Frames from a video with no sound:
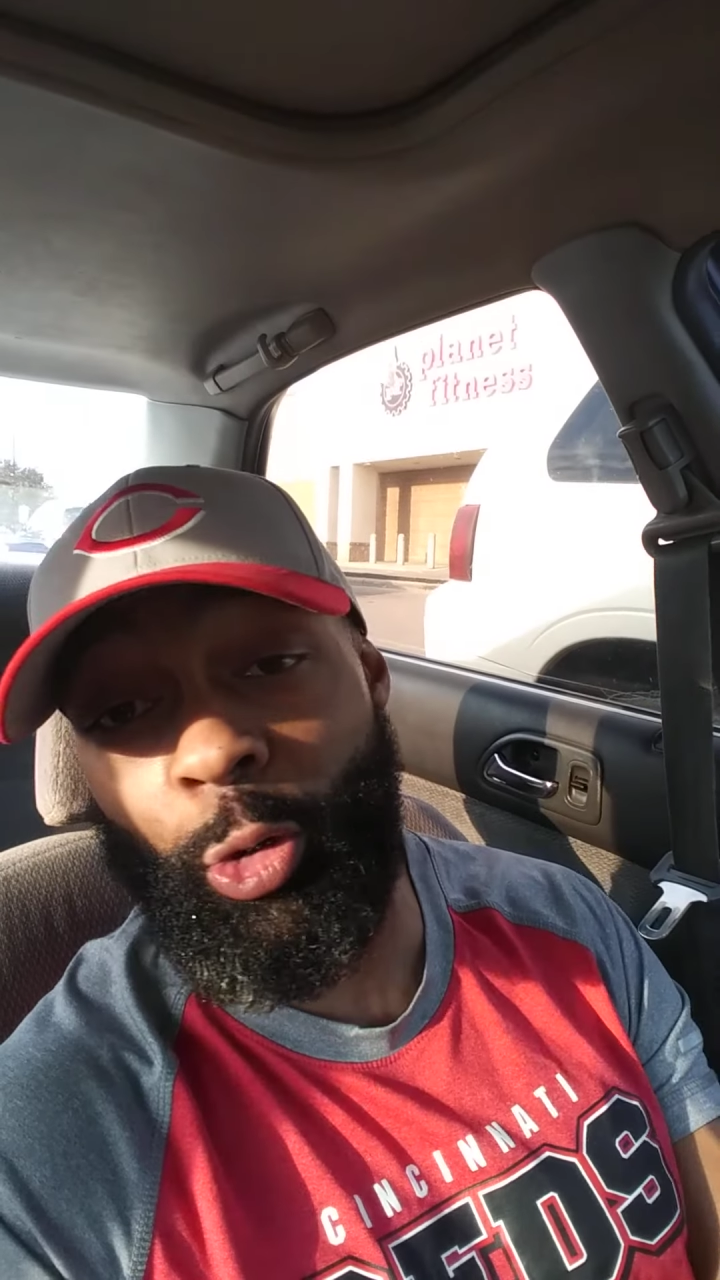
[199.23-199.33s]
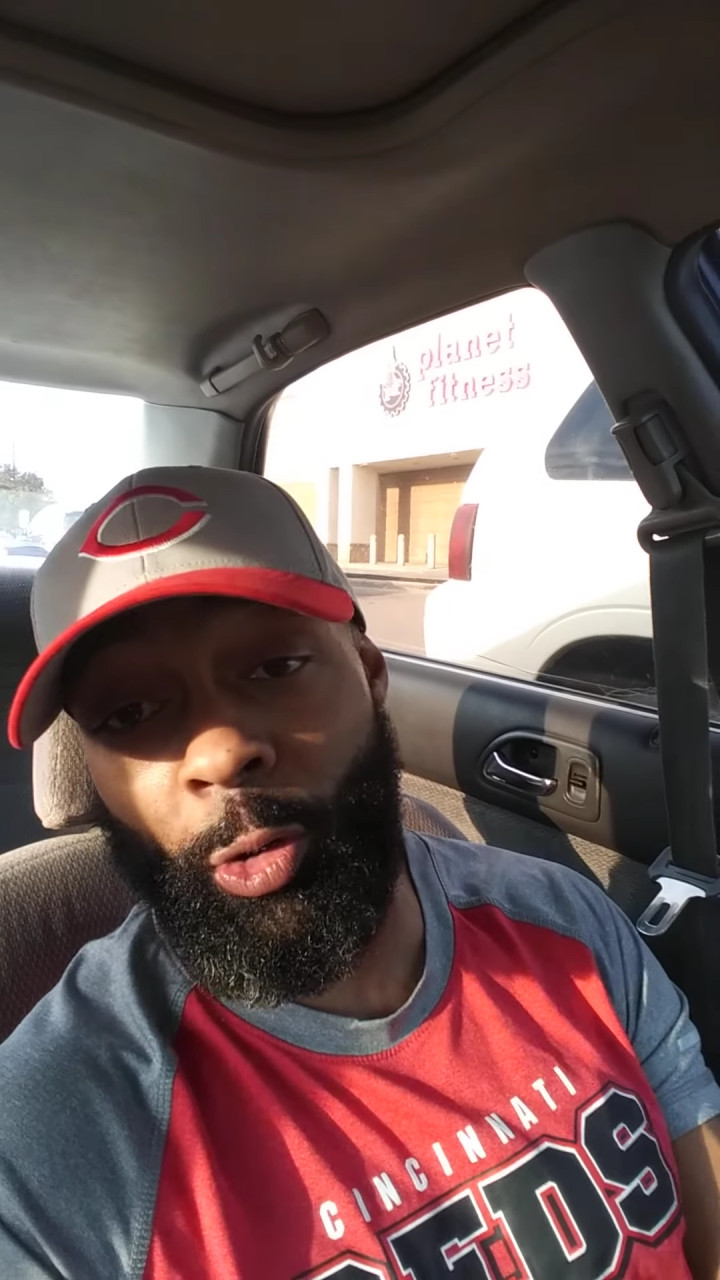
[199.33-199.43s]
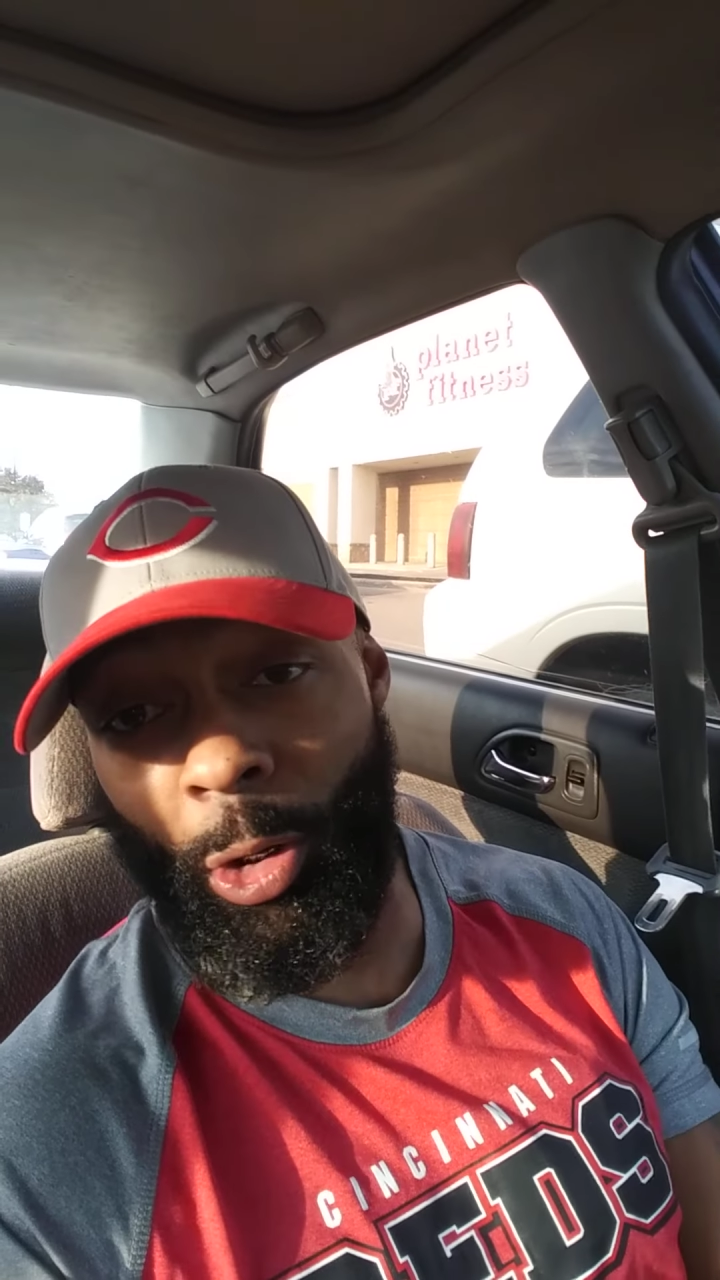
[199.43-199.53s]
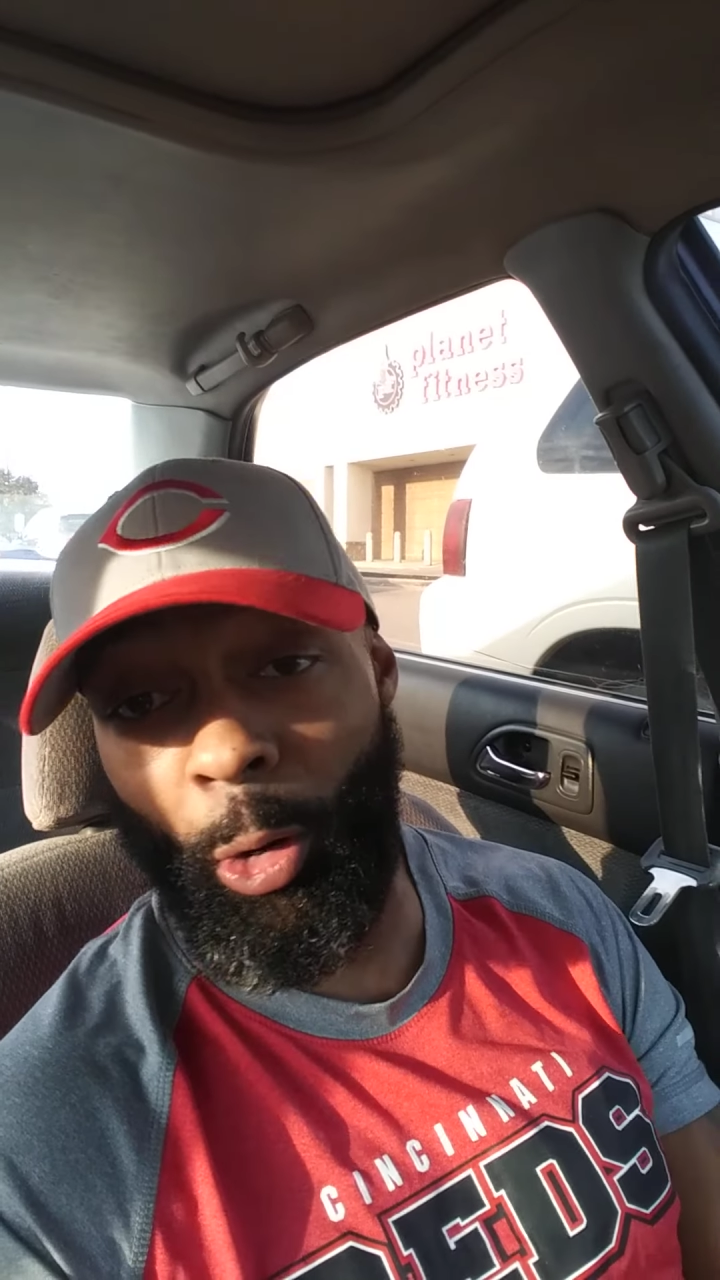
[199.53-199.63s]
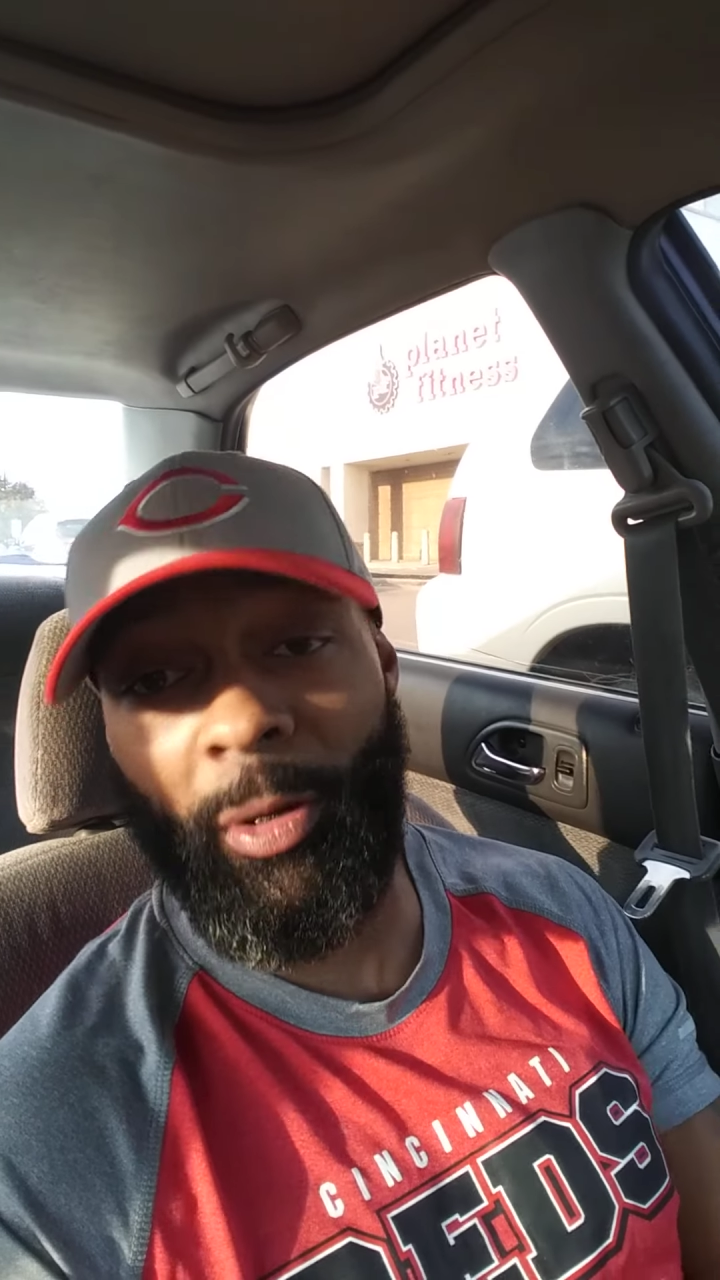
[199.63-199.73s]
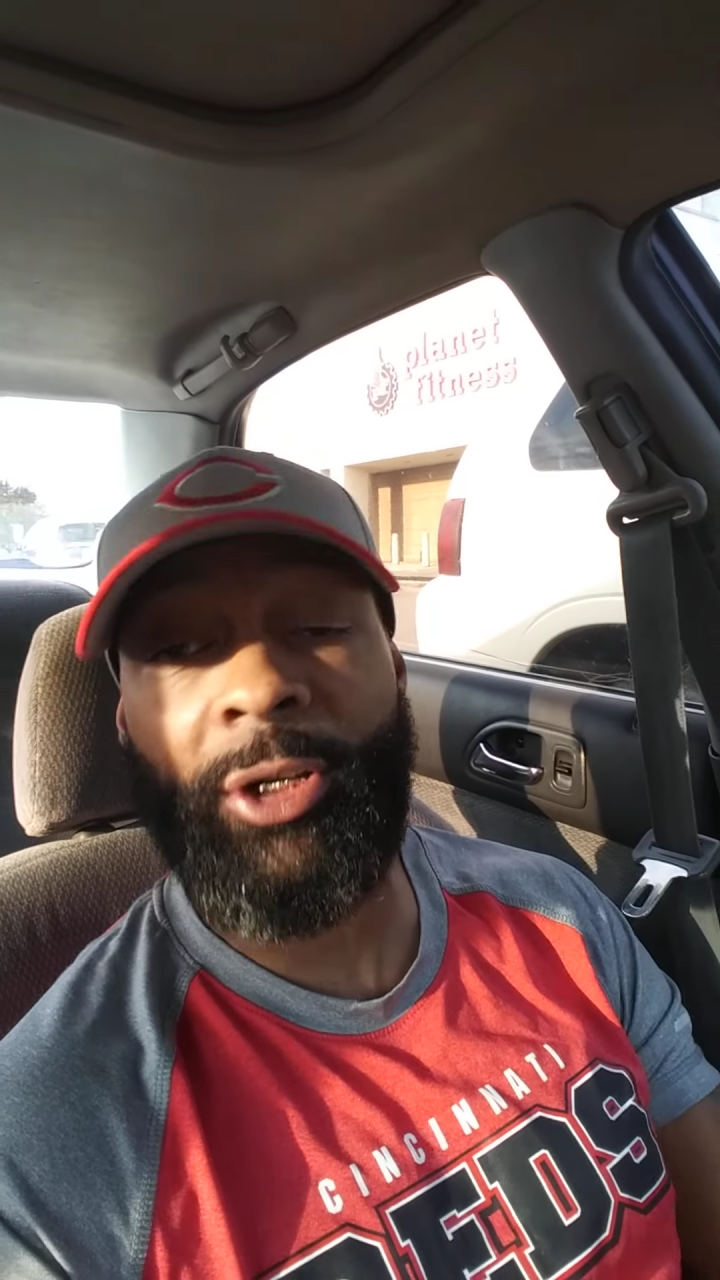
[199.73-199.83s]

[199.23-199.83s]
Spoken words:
you to know